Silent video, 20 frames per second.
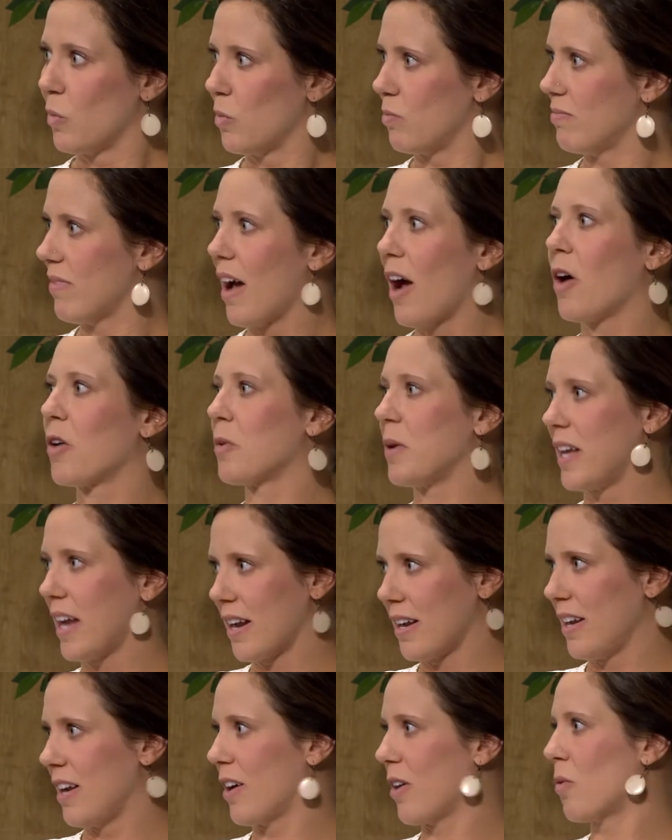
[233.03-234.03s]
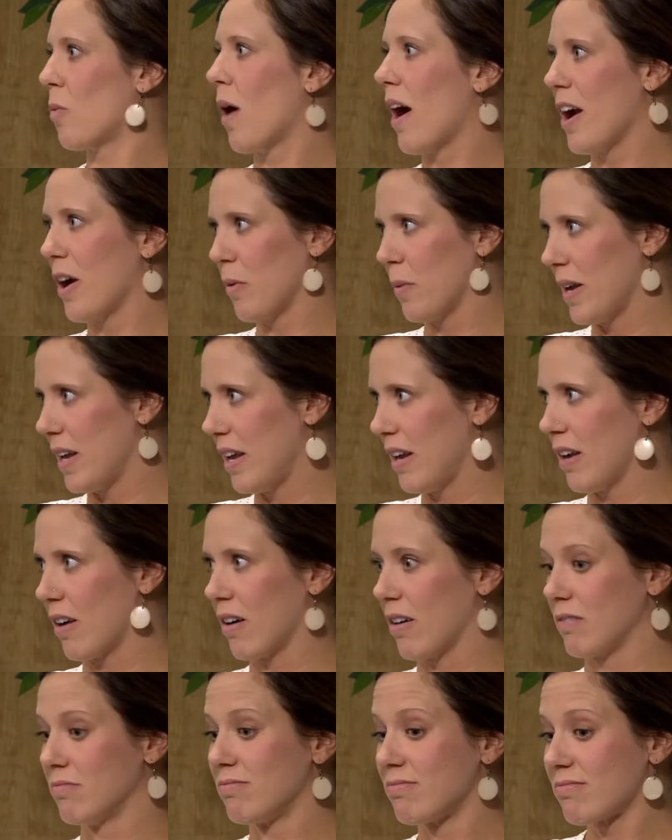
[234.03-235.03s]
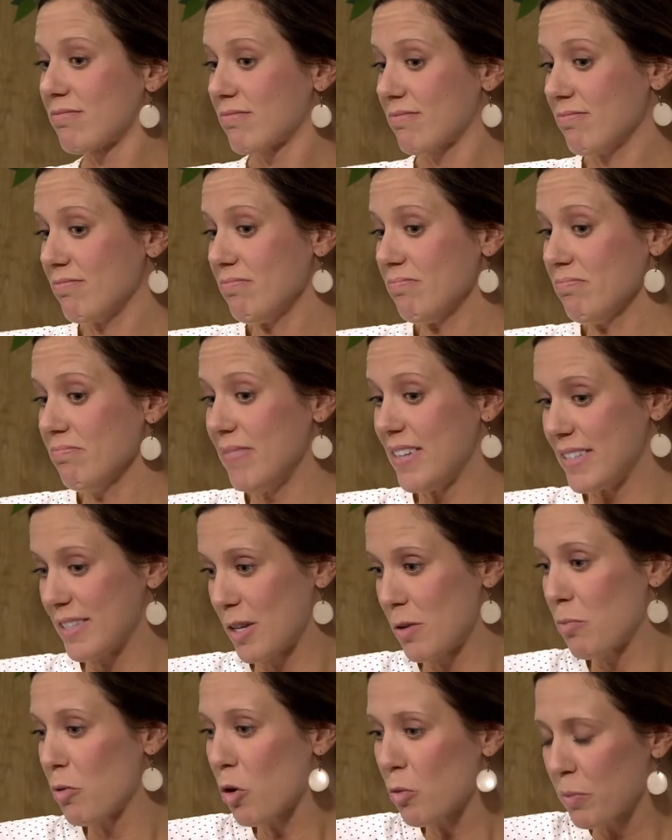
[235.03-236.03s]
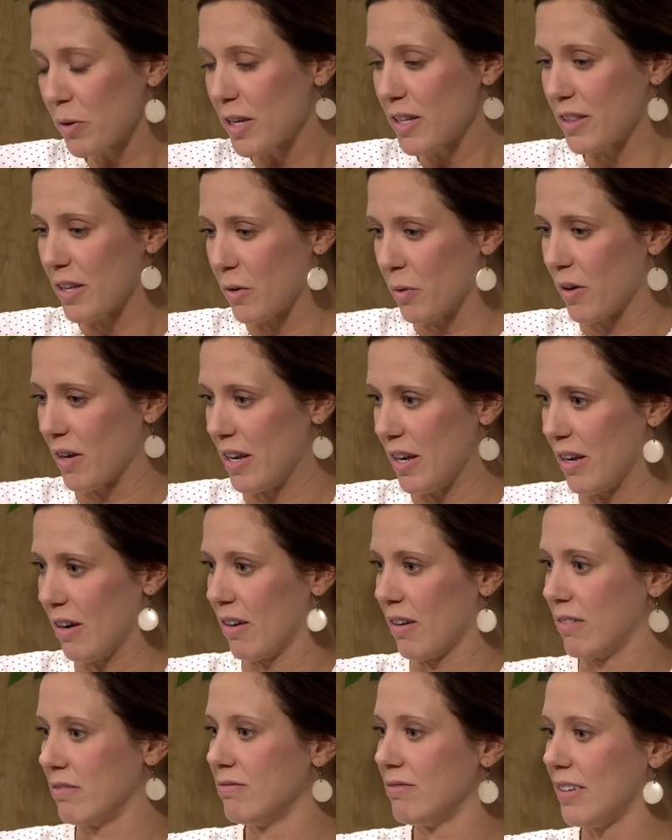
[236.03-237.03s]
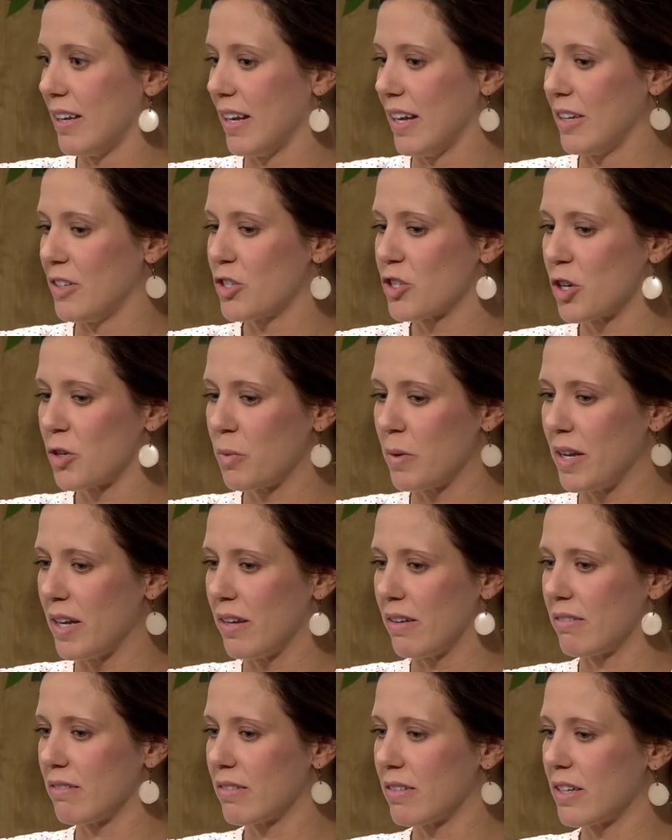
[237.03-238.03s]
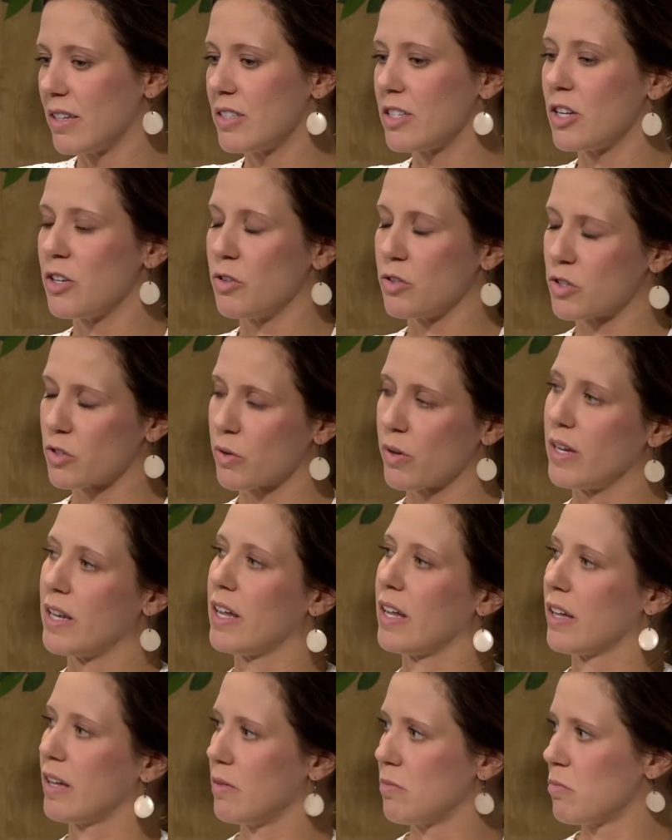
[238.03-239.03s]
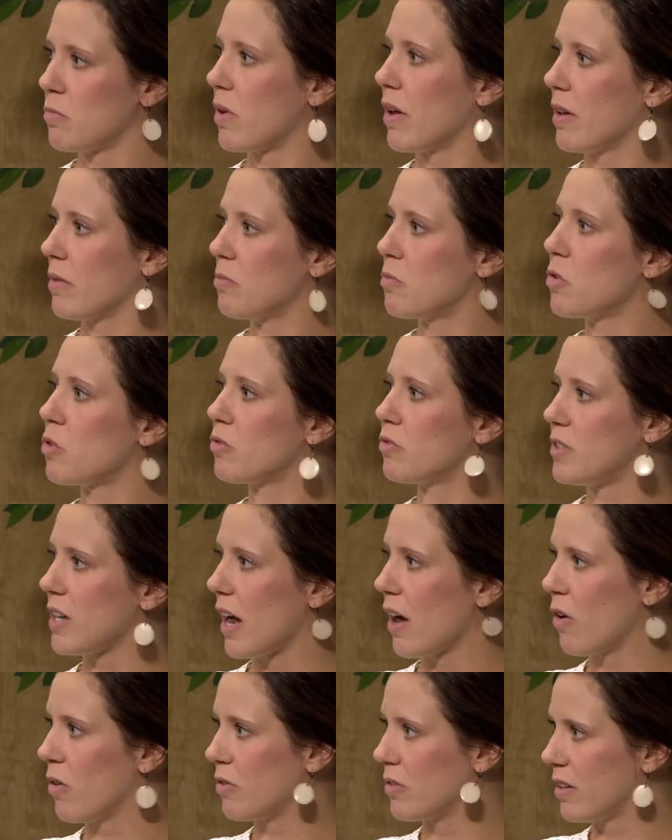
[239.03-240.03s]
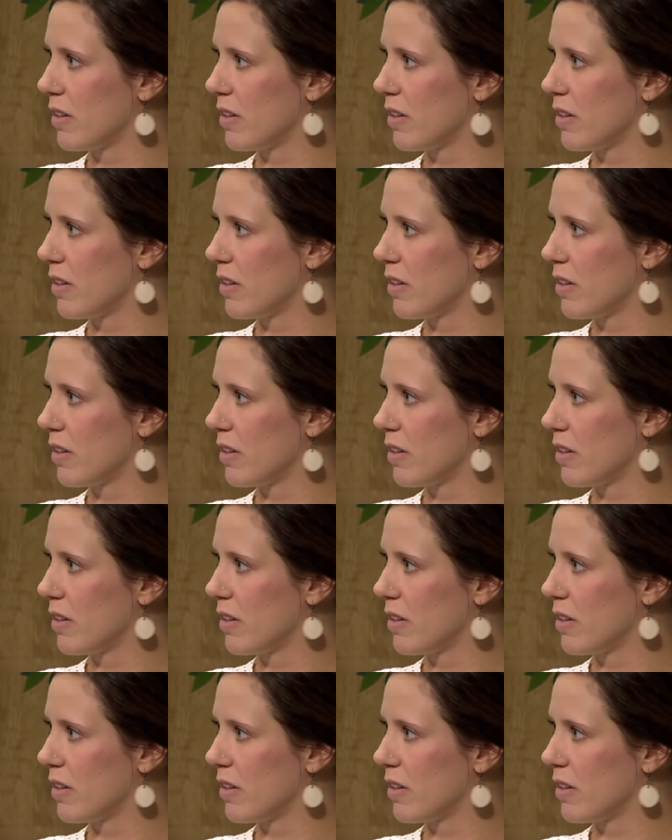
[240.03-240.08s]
how do we get here, why are we here, is it appropriate that we're here, and should we continue screening and move down